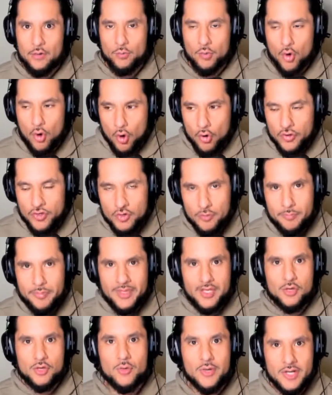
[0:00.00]
We're all
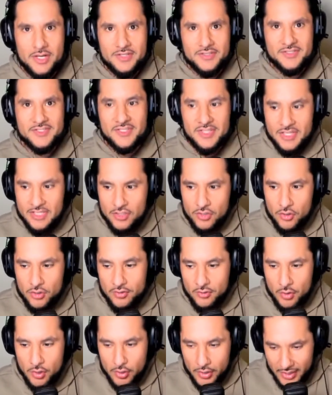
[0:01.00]
ubiquitously
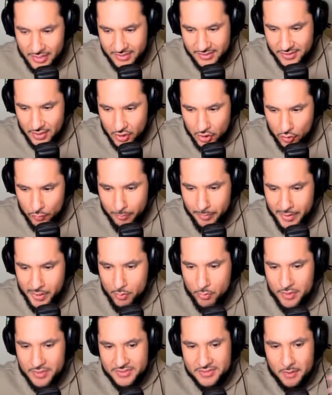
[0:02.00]
it's
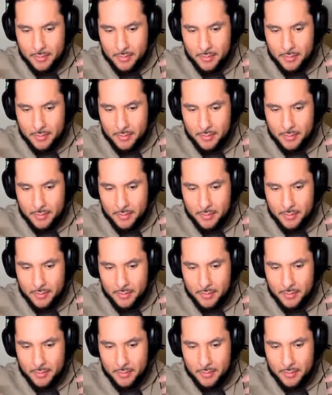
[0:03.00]
ubiquitous